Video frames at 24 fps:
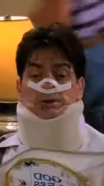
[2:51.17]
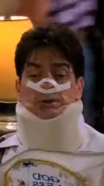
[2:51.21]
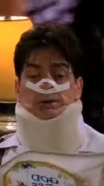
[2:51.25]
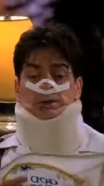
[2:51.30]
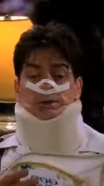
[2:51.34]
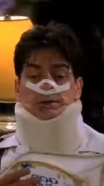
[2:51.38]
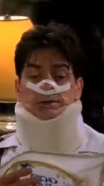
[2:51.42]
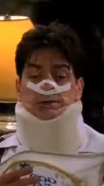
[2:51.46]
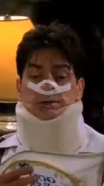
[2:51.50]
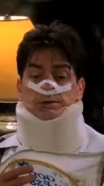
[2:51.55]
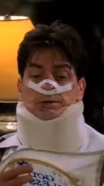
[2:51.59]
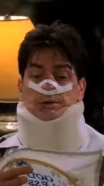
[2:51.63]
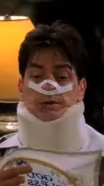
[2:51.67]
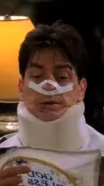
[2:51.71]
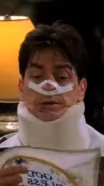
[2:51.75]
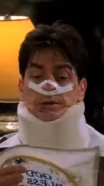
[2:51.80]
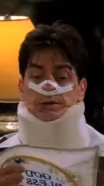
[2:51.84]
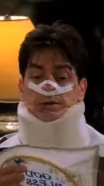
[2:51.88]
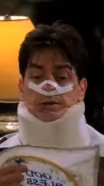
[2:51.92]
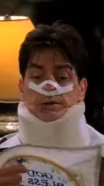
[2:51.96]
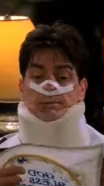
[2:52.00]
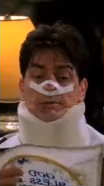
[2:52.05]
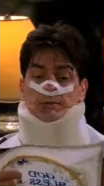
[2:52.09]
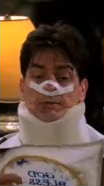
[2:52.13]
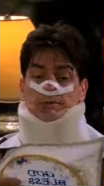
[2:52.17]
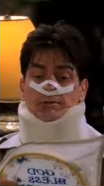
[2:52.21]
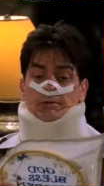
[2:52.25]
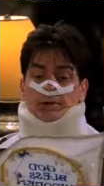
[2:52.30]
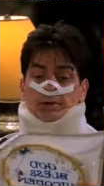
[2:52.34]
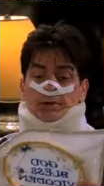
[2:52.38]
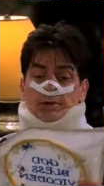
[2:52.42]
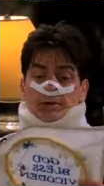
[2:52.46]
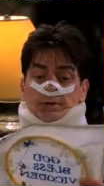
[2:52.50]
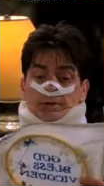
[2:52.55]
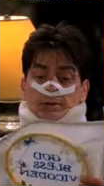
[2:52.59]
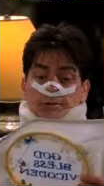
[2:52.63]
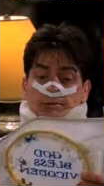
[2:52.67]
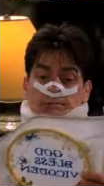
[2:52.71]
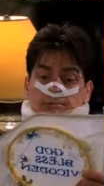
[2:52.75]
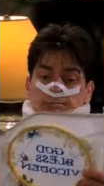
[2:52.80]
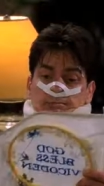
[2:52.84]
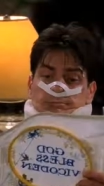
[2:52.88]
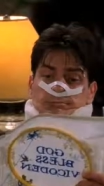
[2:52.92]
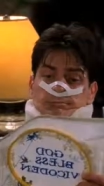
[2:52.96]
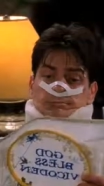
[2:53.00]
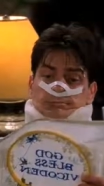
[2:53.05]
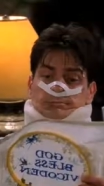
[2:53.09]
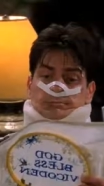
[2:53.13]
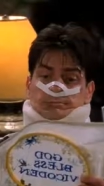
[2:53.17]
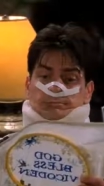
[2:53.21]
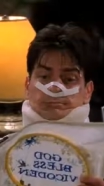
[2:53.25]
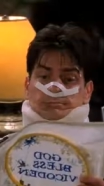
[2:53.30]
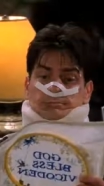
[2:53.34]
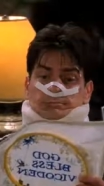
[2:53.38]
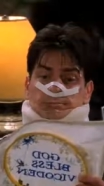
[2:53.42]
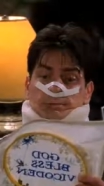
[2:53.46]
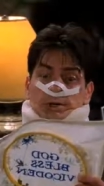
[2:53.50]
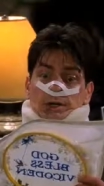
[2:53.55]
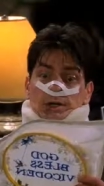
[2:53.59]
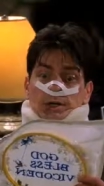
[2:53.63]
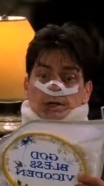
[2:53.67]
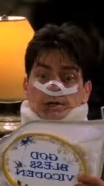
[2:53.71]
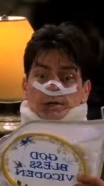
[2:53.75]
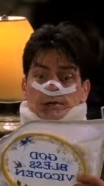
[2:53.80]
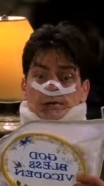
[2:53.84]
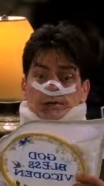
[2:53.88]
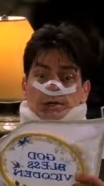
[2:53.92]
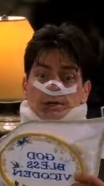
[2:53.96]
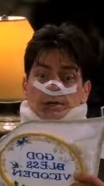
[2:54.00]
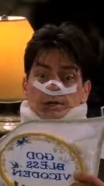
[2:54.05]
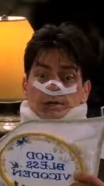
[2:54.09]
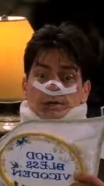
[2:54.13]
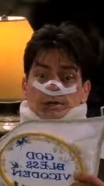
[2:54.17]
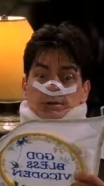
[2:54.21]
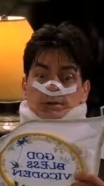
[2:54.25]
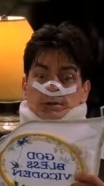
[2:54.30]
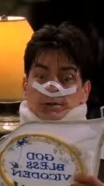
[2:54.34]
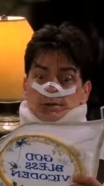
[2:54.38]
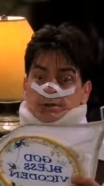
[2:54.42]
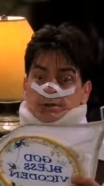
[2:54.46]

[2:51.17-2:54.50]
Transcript: That's the great thing about Vicodin. I don't care.